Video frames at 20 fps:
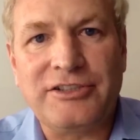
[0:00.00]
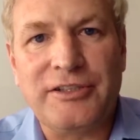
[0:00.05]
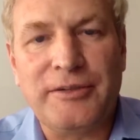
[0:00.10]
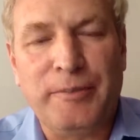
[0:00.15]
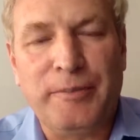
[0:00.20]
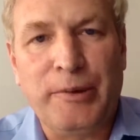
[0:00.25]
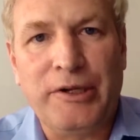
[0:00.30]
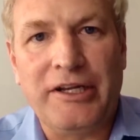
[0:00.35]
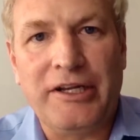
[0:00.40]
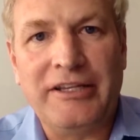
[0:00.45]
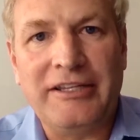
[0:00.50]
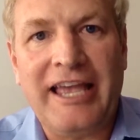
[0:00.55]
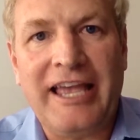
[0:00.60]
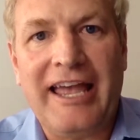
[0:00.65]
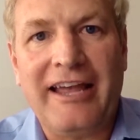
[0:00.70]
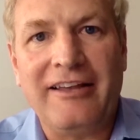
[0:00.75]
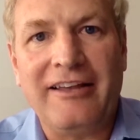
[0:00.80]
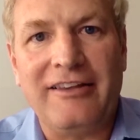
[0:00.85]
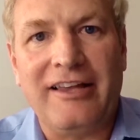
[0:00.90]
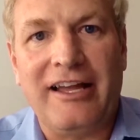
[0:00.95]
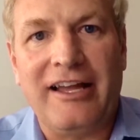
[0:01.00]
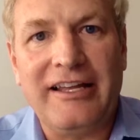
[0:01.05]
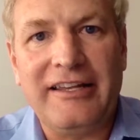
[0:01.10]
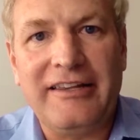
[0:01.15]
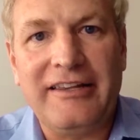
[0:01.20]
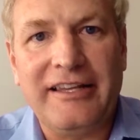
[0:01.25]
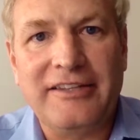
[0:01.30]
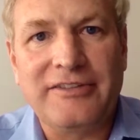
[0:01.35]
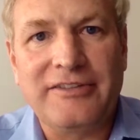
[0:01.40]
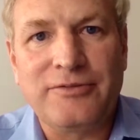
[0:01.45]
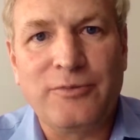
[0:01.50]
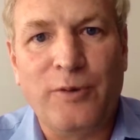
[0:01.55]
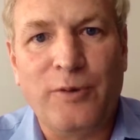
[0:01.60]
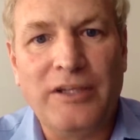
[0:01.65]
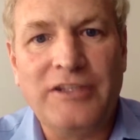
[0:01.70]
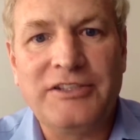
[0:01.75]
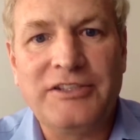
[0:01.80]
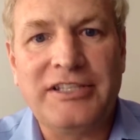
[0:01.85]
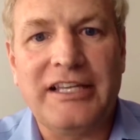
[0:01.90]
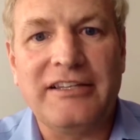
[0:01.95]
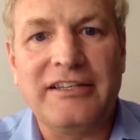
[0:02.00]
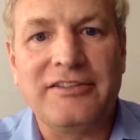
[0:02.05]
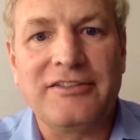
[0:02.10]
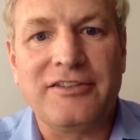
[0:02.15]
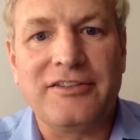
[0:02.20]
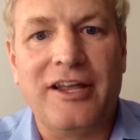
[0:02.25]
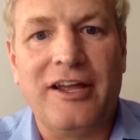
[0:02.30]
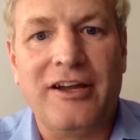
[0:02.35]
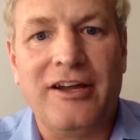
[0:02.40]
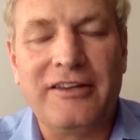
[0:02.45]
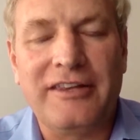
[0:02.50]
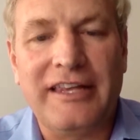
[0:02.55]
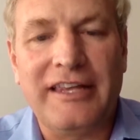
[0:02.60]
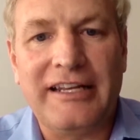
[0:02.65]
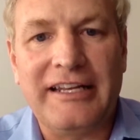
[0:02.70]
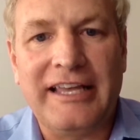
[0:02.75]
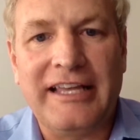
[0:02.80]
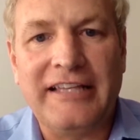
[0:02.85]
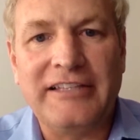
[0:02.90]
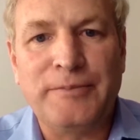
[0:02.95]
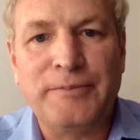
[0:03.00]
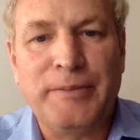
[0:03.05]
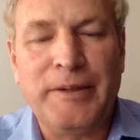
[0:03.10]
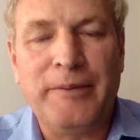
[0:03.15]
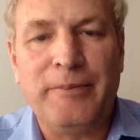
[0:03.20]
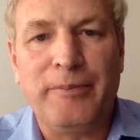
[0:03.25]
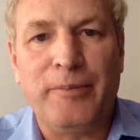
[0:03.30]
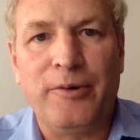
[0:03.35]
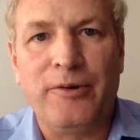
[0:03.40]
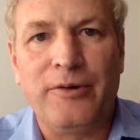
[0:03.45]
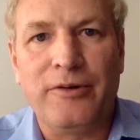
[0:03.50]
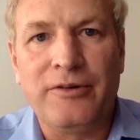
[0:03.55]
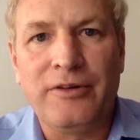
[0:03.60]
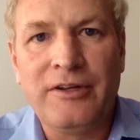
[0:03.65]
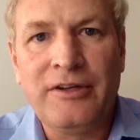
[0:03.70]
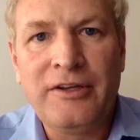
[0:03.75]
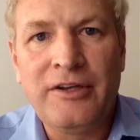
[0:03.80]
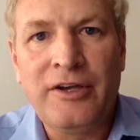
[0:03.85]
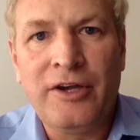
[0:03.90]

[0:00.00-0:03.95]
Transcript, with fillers: put a tagline that's 1 sentence long that gets people